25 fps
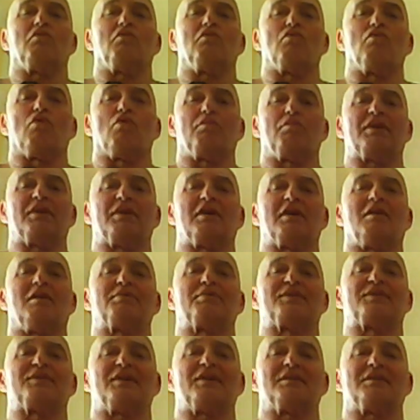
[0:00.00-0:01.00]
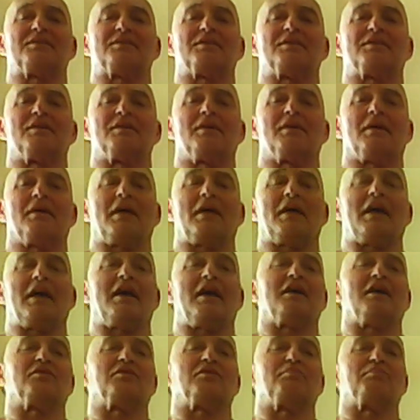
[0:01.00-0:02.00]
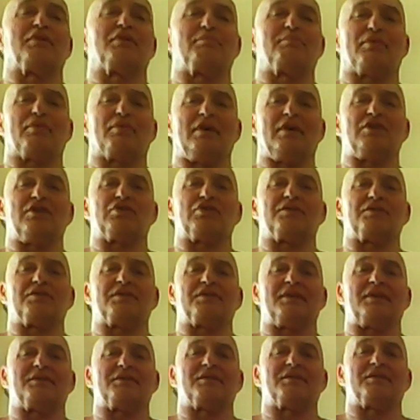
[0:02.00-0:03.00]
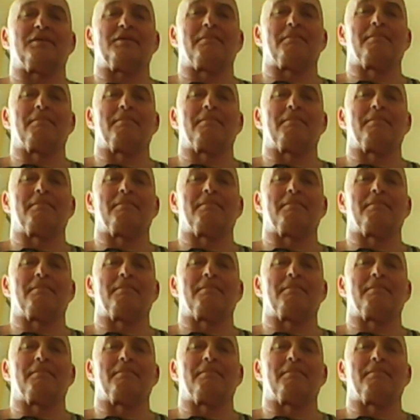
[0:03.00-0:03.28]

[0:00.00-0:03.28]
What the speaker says: warming up sets and preparation sets.